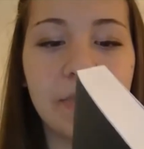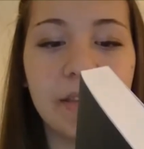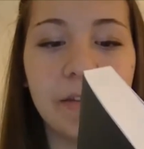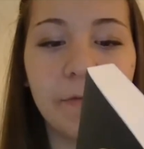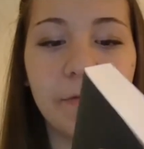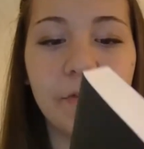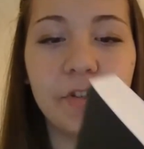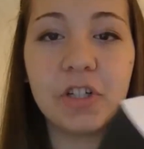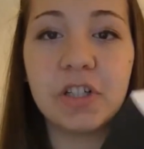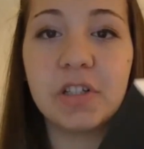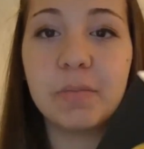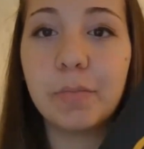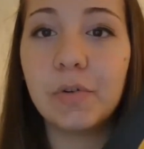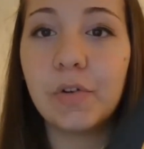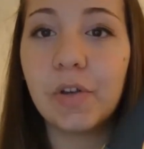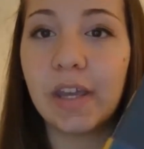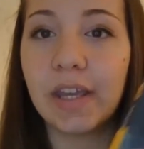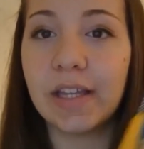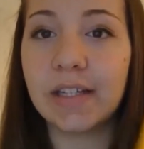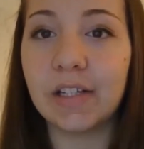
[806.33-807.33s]
the first
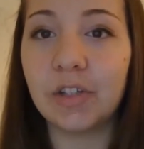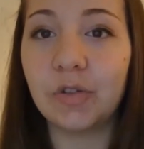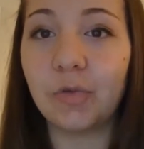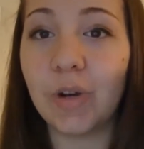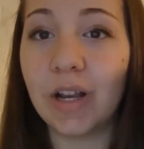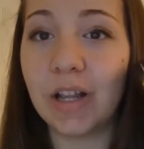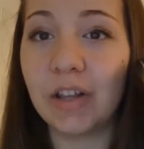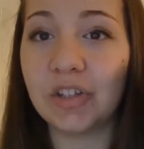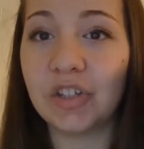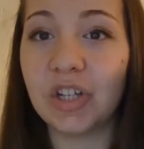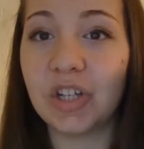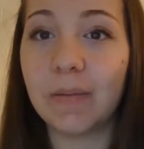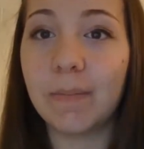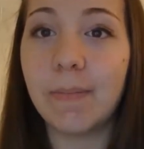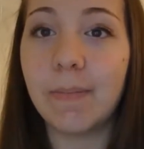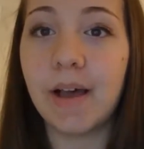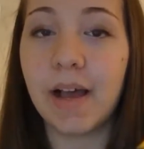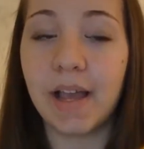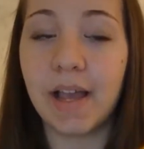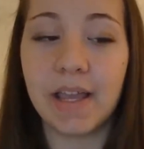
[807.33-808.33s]
book in the trilogy
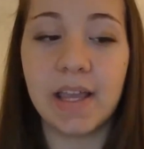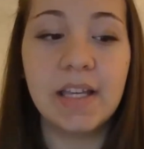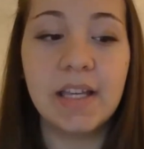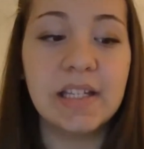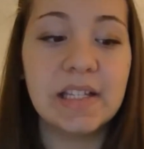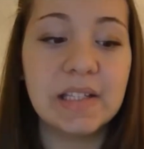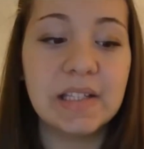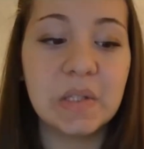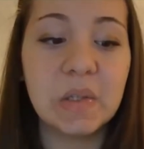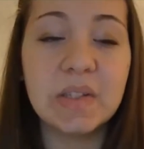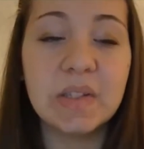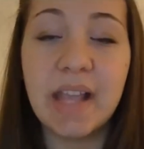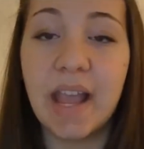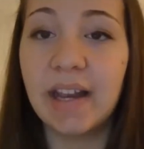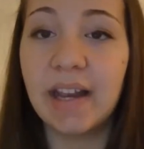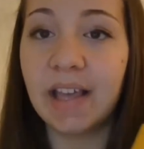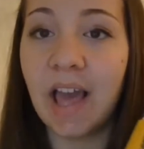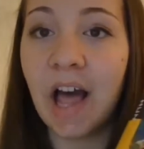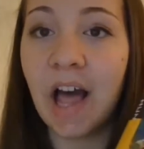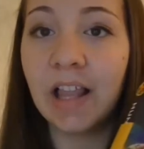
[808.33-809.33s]
by
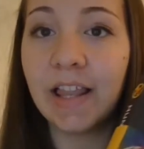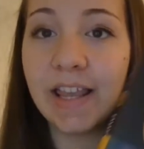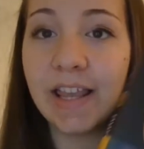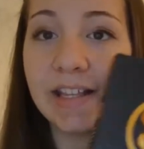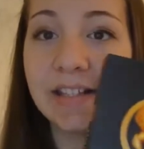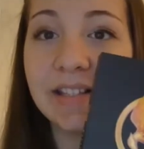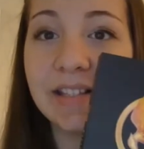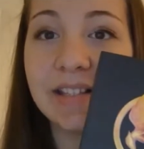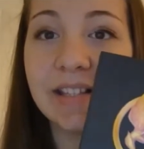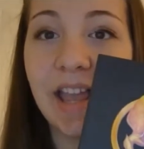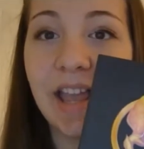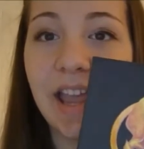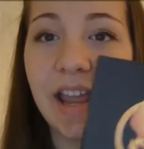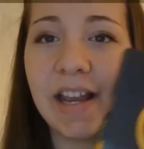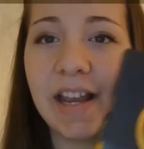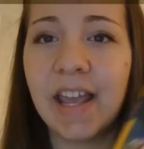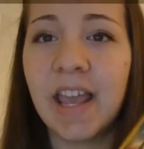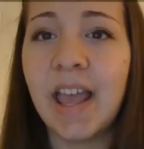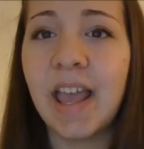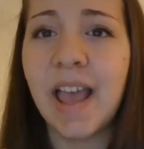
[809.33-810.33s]
Suzanne Collins
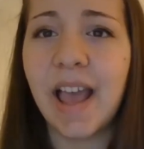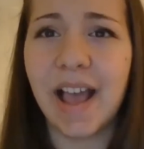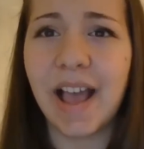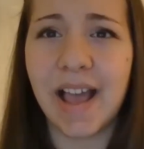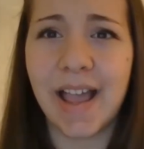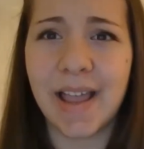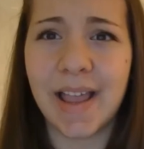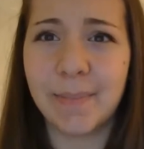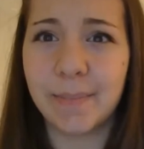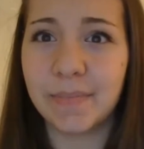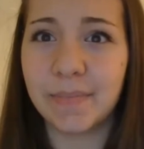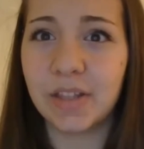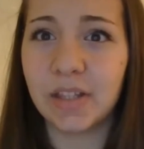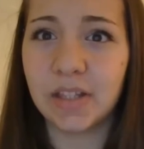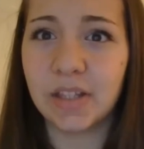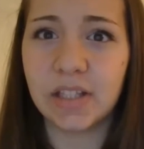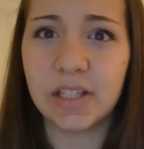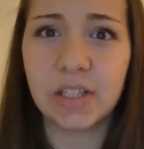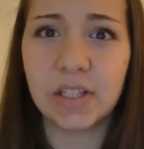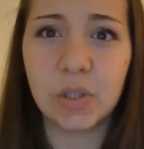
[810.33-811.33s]
and
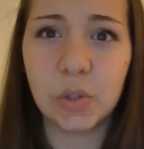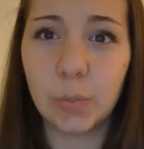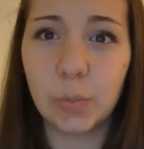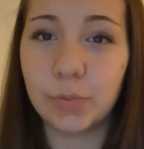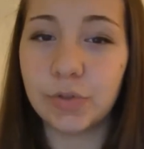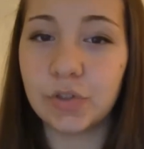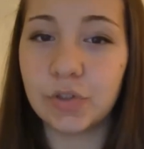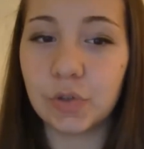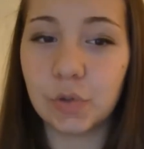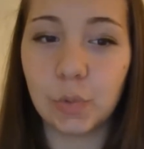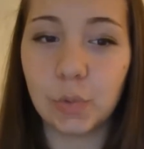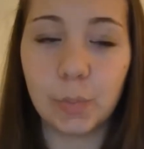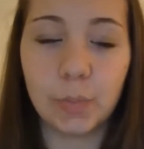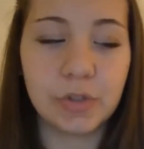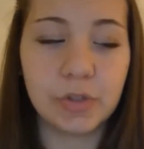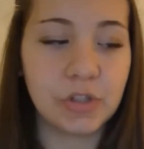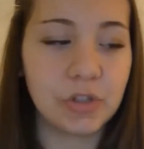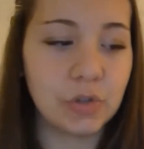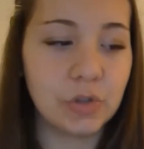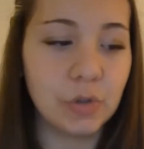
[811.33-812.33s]
I'm super
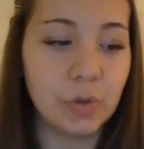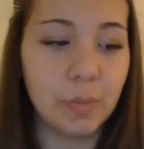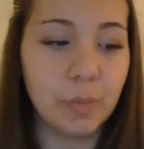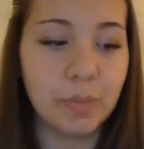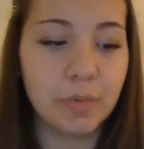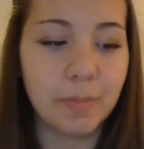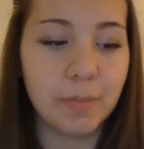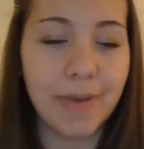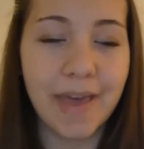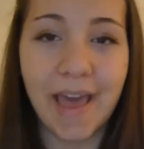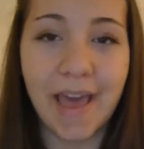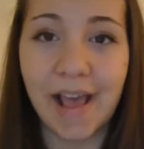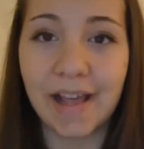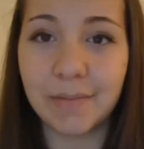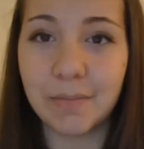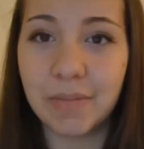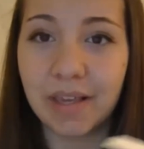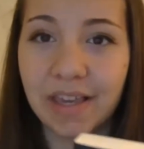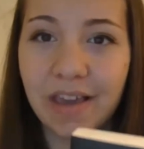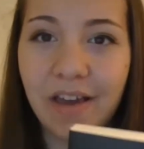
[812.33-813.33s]
super super
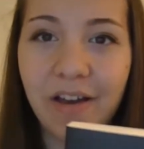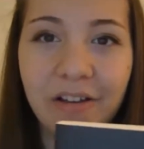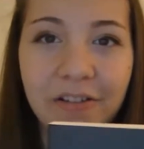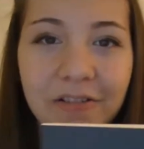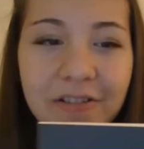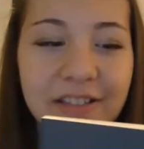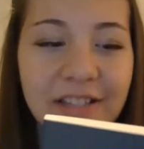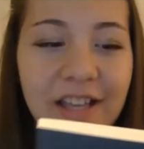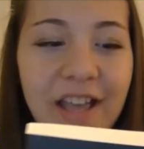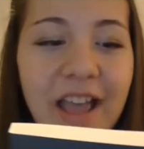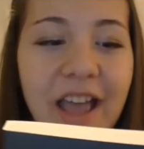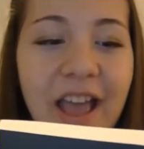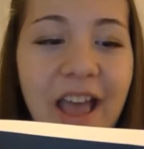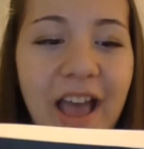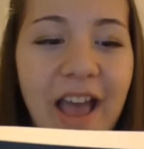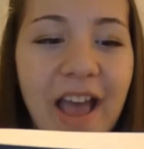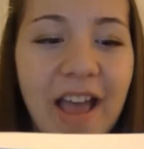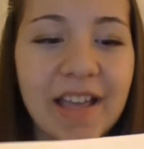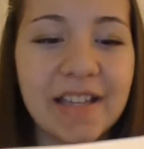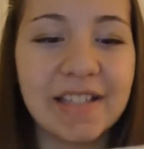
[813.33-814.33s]
bad because
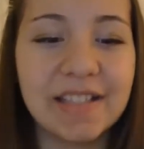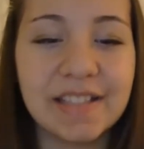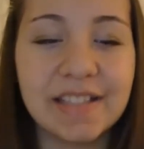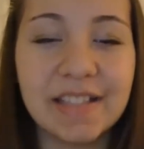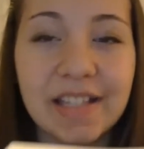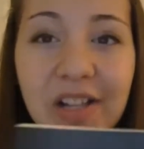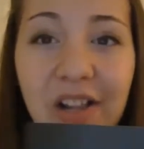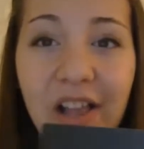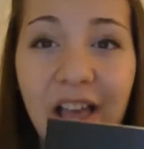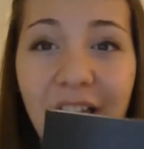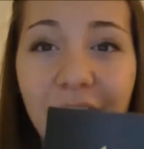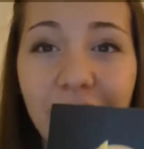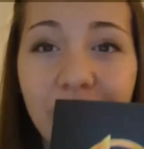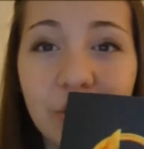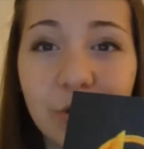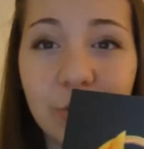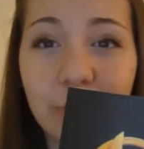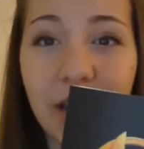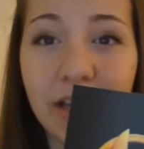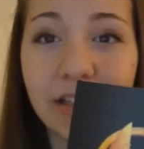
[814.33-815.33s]
I still
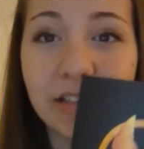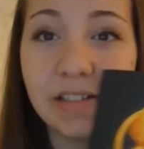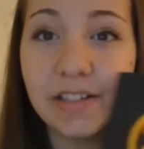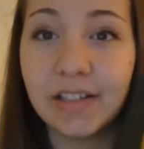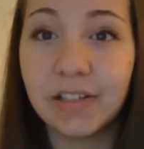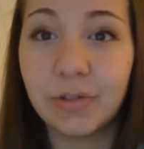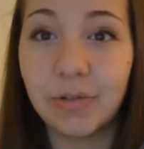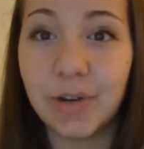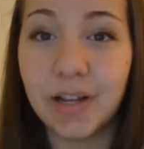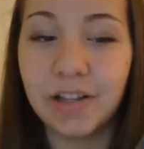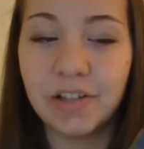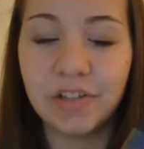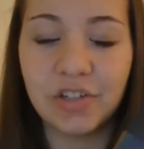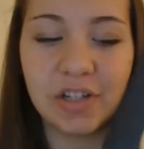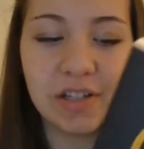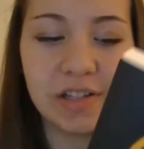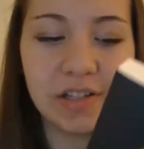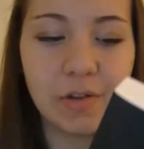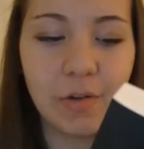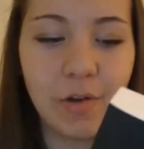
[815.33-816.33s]
haven't read the
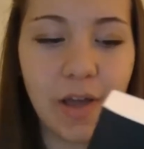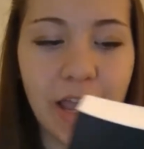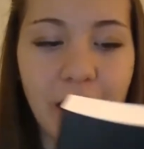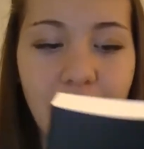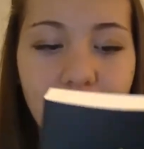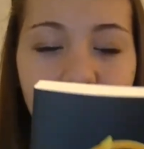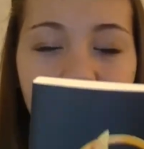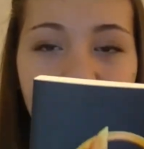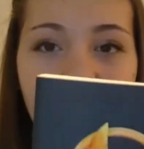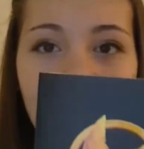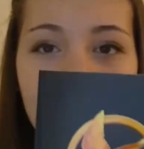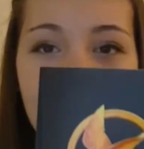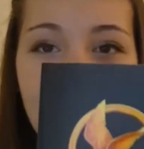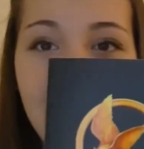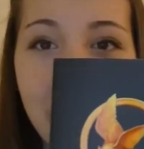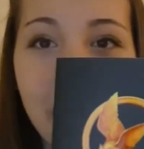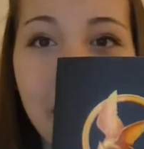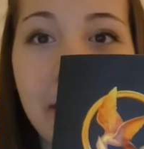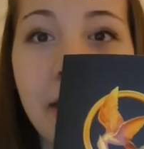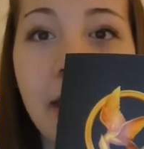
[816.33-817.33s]
trilogy so I have to catch
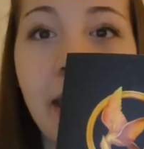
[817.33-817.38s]
up